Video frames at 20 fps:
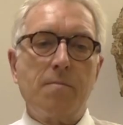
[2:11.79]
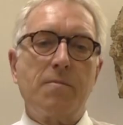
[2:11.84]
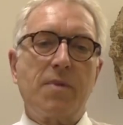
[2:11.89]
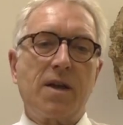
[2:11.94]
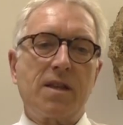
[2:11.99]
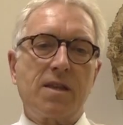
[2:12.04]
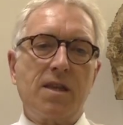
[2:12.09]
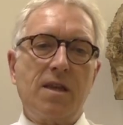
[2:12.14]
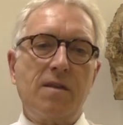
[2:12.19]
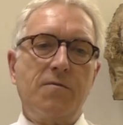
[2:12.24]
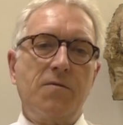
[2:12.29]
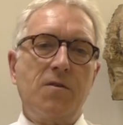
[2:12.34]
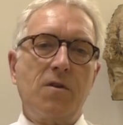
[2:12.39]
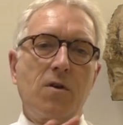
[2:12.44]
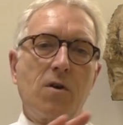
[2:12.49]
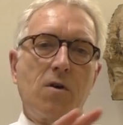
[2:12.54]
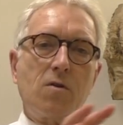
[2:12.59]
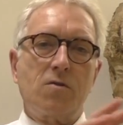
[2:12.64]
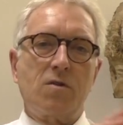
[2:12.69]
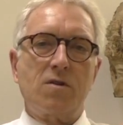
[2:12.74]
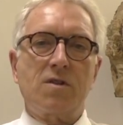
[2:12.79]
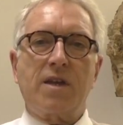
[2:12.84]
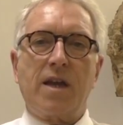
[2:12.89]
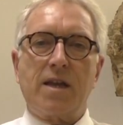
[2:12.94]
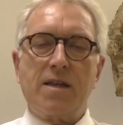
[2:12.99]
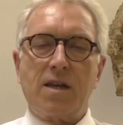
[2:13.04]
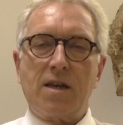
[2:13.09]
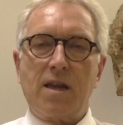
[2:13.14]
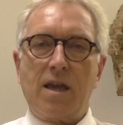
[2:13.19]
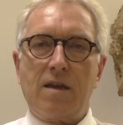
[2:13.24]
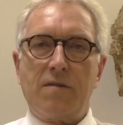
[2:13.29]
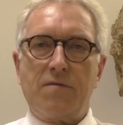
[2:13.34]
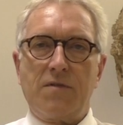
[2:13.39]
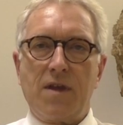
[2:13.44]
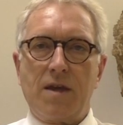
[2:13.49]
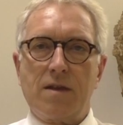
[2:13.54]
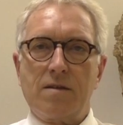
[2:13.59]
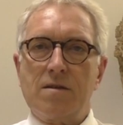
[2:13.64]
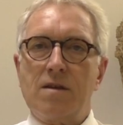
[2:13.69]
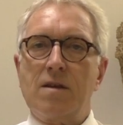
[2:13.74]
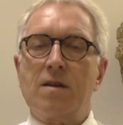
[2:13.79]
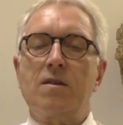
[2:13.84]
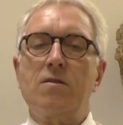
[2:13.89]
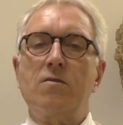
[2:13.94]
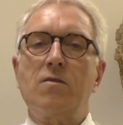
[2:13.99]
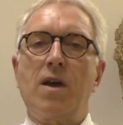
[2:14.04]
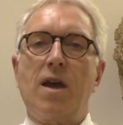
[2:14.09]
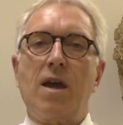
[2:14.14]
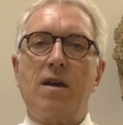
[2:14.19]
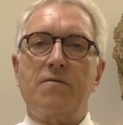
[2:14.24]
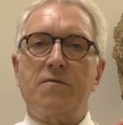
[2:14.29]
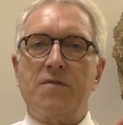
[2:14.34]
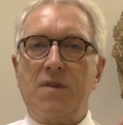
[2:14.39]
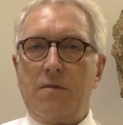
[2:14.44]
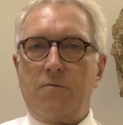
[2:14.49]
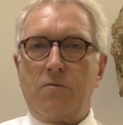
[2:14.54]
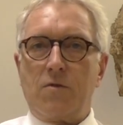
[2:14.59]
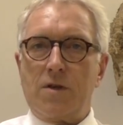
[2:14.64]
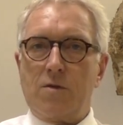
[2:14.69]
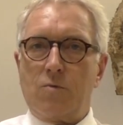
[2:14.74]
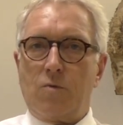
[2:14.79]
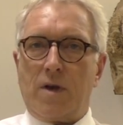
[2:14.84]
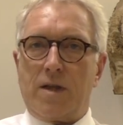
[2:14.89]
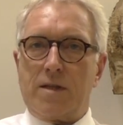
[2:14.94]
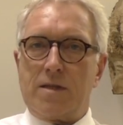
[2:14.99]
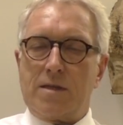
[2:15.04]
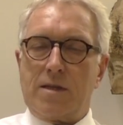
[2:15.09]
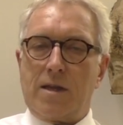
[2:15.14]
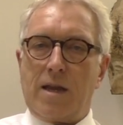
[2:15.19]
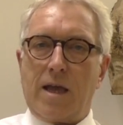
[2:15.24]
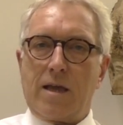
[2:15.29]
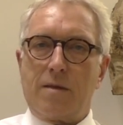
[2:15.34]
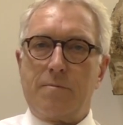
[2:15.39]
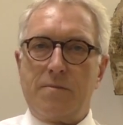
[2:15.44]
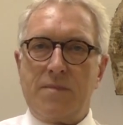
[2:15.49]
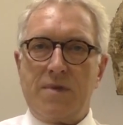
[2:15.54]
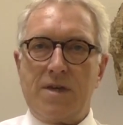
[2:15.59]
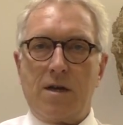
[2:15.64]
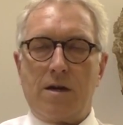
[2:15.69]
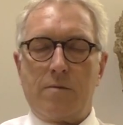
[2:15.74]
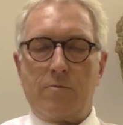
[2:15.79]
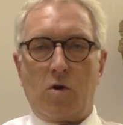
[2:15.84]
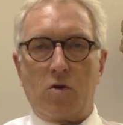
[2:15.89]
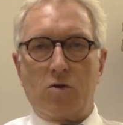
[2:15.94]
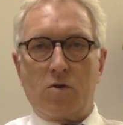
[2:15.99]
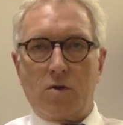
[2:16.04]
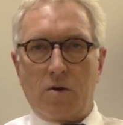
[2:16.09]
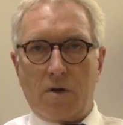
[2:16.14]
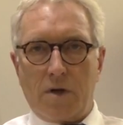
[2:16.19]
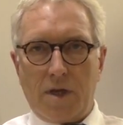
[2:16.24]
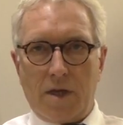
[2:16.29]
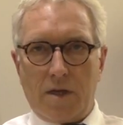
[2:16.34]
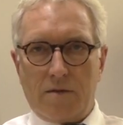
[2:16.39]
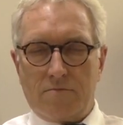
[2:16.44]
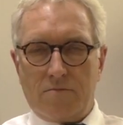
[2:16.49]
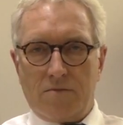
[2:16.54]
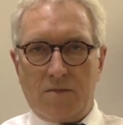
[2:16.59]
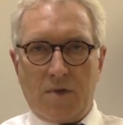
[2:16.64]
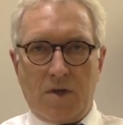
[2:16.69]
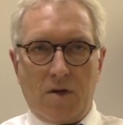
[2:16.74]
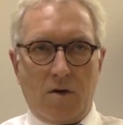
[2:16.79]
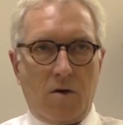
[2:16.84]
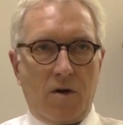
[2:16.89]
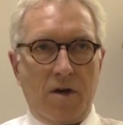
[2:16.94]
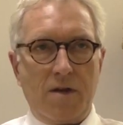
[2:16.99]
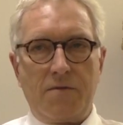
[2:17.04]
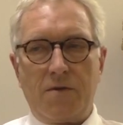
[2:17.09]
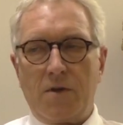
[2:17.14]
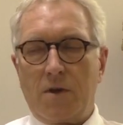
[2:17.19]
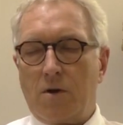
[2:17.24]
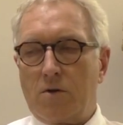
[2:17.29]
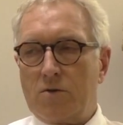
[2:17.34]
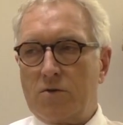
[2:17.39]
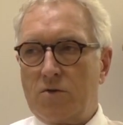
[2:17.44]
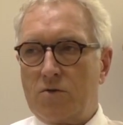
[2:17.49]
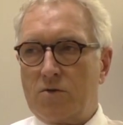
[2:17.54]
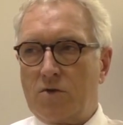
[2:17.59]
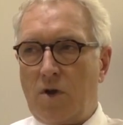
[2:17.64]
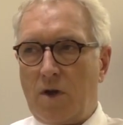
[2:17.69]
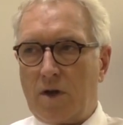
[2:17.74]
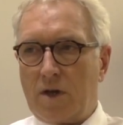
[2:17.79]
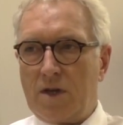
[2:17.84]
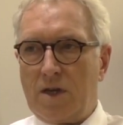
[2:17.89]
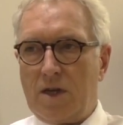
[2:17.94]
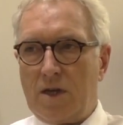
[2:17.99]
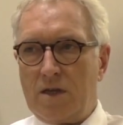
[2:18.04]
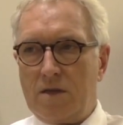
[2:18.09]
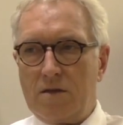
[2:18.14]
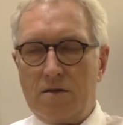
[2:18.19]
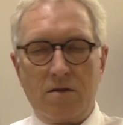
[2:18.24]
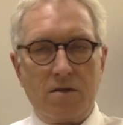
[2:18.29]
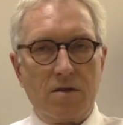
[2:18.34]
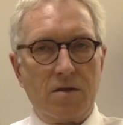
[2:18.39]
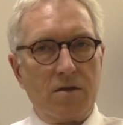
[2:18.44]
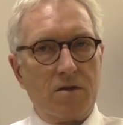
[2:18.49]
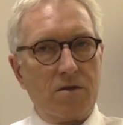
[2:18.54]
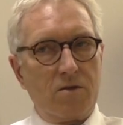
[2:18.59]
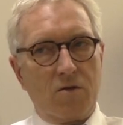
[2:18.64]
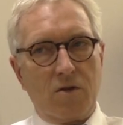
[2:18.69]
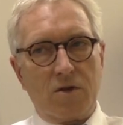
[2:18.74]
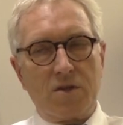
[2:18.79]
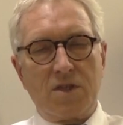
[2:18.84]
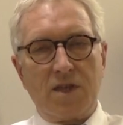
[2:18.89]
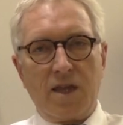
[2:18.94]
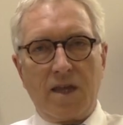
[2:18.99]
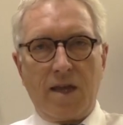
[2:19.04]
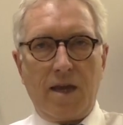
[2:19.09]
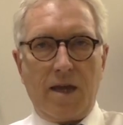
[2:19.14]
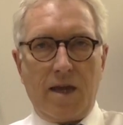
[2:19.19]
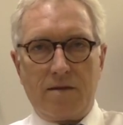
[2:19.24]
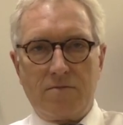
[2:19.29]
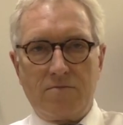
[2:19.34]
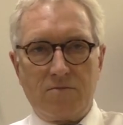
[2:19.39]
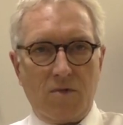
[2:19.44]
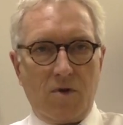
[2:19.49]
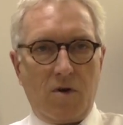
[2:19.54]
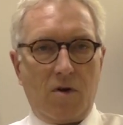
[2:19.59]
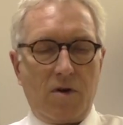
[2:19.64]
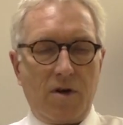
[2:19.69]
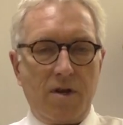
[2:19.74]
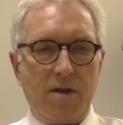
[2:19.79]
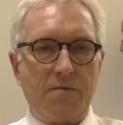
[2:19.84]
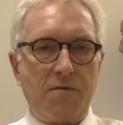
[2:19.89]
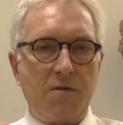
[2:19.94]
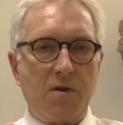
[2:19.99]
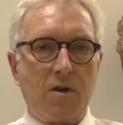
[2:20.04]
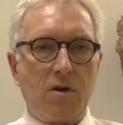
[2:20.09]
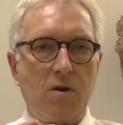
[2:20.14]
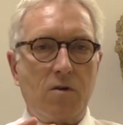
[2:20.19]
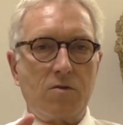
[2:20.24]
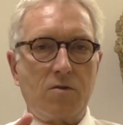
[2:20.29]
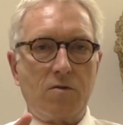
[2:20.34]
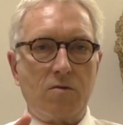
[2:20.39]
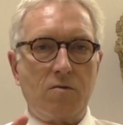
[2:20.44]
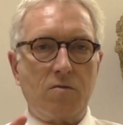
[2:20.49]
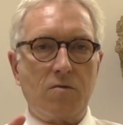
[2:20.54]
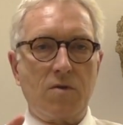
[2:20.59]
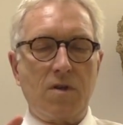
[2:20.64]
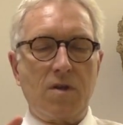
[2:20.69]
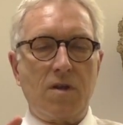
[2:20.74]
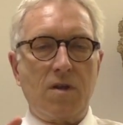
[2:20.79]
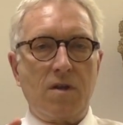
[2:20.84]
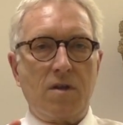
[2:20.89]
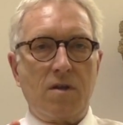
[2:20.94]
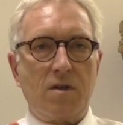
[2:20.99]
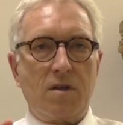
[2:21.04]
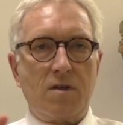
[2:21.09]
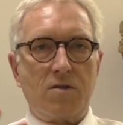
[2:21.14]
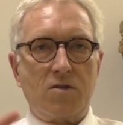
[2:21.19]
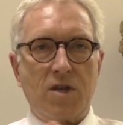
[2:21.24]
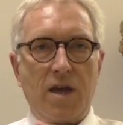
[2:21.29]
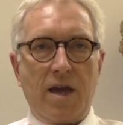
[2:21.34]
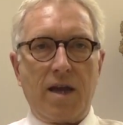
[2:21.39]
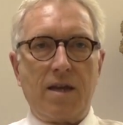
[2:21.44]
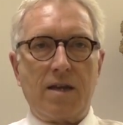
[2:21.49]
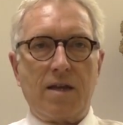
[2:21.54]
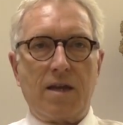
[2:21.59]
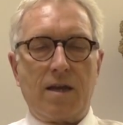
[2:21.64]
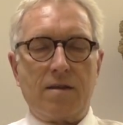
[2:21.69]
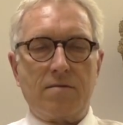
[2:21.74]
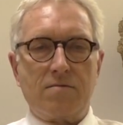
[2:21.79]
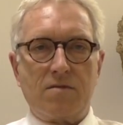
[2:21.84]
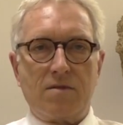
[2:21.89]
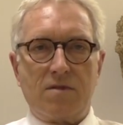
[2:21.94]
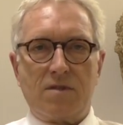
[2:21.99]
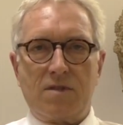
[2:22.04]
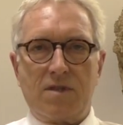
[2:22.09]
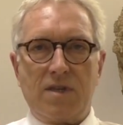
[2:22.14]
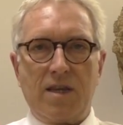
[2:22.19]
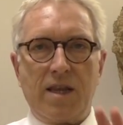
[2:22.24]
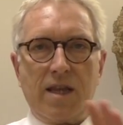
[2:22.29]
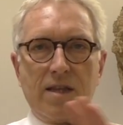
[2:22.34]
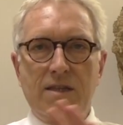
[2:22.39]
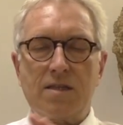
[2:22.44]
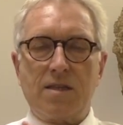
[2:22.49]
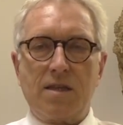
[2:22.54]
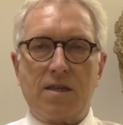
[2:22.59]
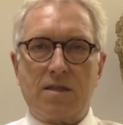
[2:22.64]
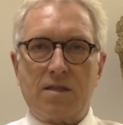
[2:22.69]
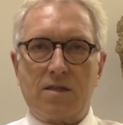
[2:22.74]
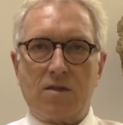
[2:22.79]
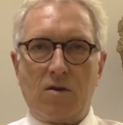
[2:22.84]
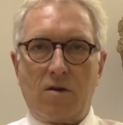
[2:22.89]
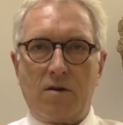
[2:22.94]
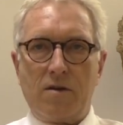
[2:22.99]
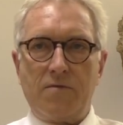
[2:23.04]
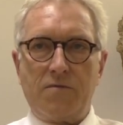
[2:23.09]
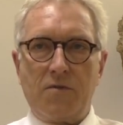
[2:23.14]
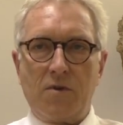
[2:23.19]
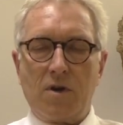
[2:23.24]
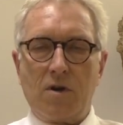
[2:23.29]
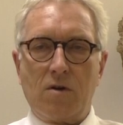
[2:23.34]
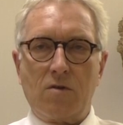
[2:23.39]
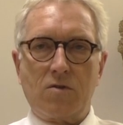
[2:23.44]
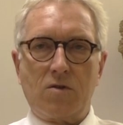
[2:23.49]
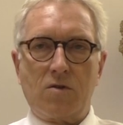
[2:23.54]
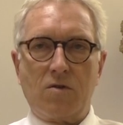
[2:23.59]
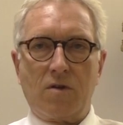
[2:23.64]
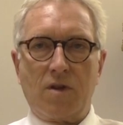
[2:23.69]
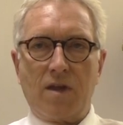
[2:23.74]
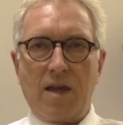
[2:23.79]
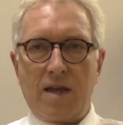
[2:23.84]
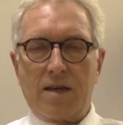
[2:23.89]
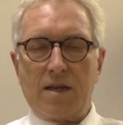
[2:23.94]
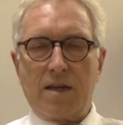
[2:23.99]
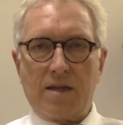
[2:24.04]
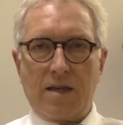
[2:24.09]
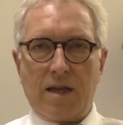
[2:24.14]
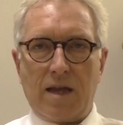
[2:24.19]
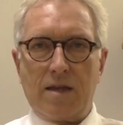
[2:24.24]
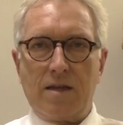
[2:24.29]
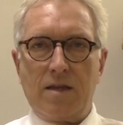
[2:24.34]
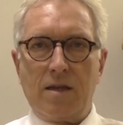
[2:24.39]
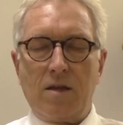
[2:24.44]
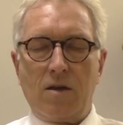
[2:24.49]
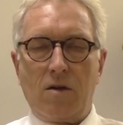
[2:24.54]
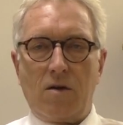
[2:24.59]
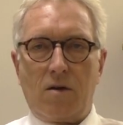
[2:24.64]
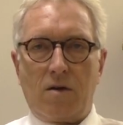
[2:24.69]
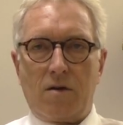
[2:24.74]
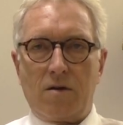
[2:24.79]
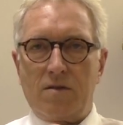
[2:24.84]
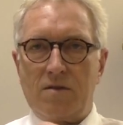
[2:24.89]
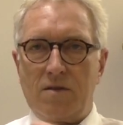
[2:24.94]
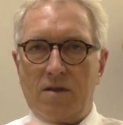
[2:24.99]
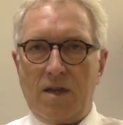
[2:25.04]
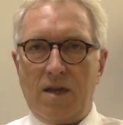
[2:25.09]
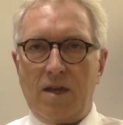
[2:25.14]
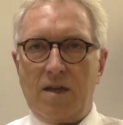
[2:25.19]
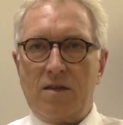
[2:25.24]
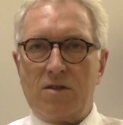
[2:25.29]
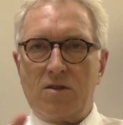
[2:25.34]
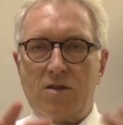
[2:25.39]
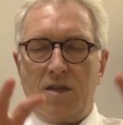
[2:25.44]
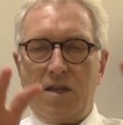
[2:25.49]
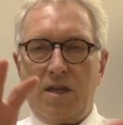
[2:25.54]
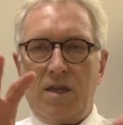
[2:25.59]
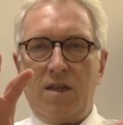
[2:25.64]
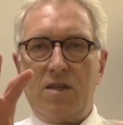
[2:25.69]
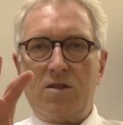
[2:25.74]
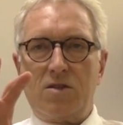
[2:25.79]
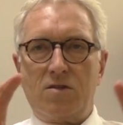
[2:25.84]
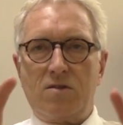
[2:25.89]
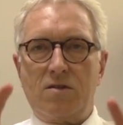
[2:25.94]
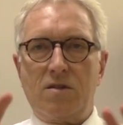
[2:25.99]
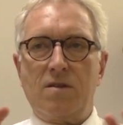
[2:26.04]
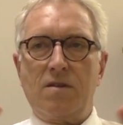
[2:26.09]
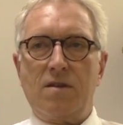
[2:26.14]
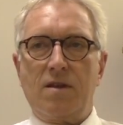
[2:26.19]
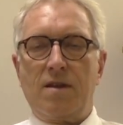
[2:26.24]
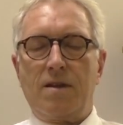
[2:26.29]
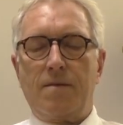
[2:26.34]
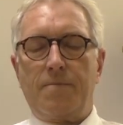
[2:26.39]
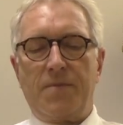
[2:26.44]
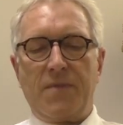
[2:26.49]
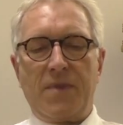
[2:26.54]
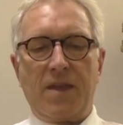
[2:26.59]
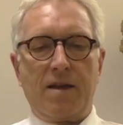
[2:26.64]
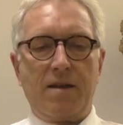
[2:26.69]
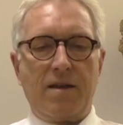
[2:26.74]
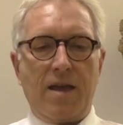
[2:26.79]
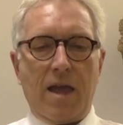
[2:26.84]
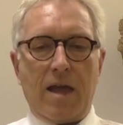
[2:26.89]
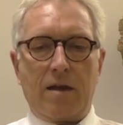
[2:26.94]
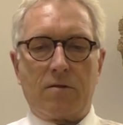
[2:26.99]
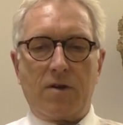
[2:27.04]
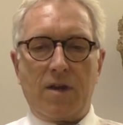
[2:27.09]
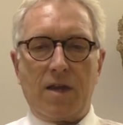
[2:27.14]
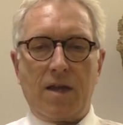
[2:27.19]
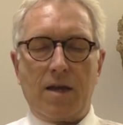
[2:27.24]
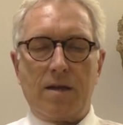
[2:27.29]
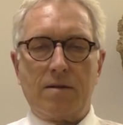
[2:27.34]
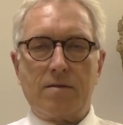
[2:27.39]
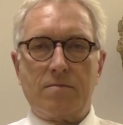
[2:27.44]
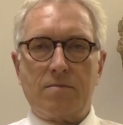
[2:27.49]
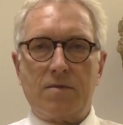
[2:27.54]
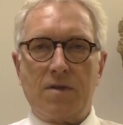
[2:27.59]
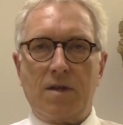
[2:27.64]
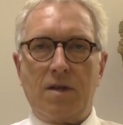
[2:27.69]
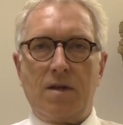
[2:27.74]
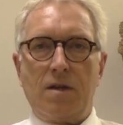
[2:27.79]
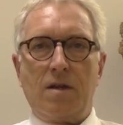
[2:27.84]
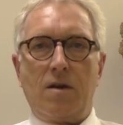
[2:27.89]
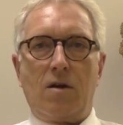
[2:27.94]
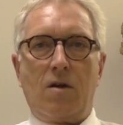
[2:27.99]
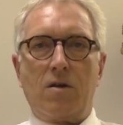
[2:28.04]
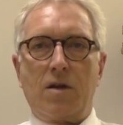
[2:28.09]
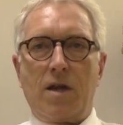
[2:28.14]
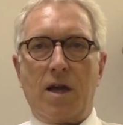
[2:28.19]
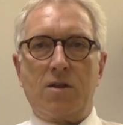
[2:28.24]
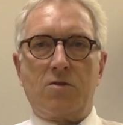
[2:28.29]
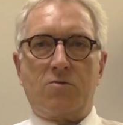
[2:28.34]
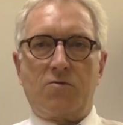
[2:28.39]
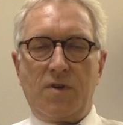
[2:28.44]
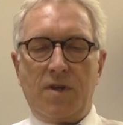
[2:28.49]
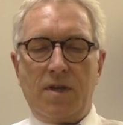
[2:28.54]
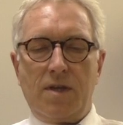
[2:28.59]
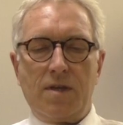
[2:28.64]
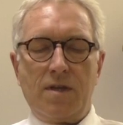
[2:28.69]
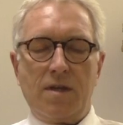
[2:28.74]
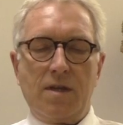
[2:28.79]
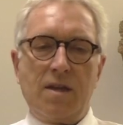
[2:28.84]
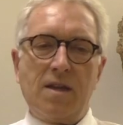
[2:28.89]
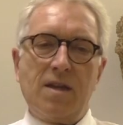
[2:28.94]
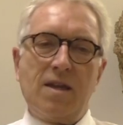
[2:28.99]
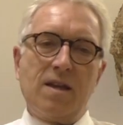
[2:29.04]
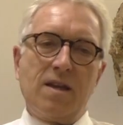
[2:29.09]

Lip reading: But if you go to Scandinavia, you have different ones, like Miyamoto, or if you go to Turkey, Torzike, or if you go to China, Sinensis, or if you go to Canada, or each area or country,